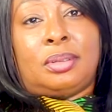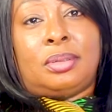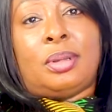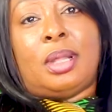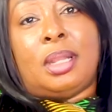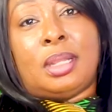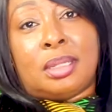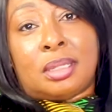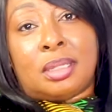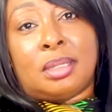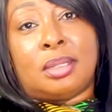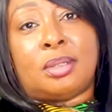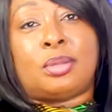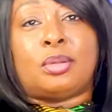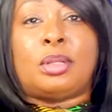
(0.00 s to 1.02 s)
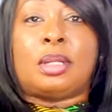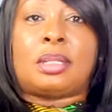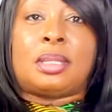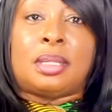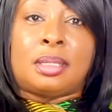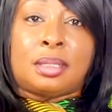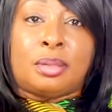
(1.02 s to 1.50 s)
You are listening to the
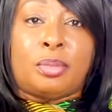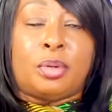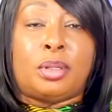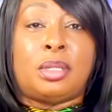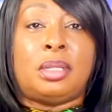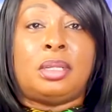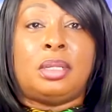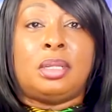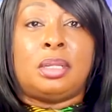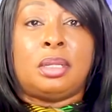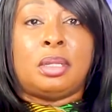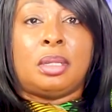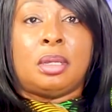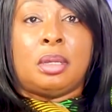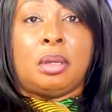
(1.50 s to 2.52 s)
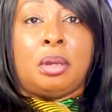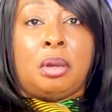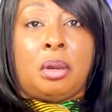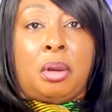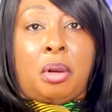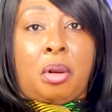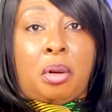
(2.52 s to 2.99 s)
testimony
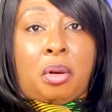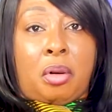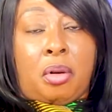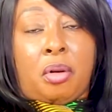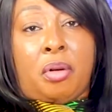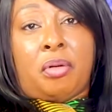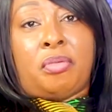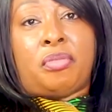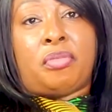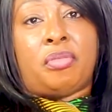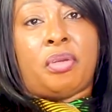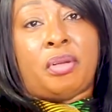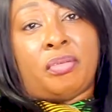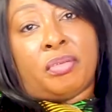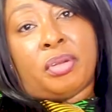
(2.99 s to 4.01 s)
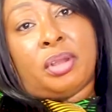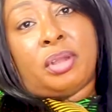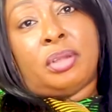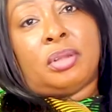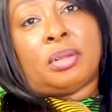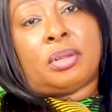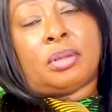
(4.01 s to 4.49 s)
of
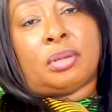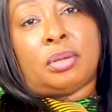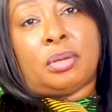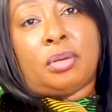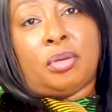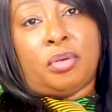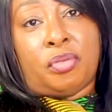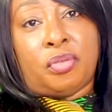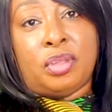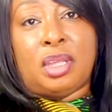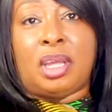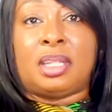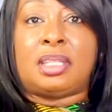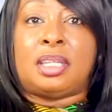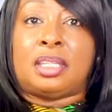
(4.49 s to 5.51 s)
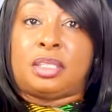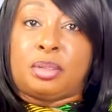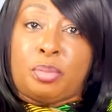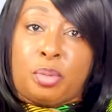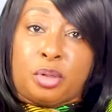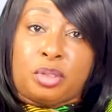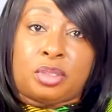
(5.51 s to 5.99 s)
Reverend Kofi
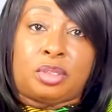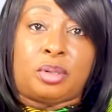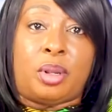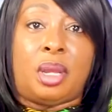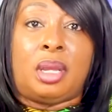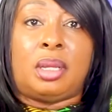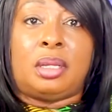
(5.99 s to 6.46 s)
Nyantakyi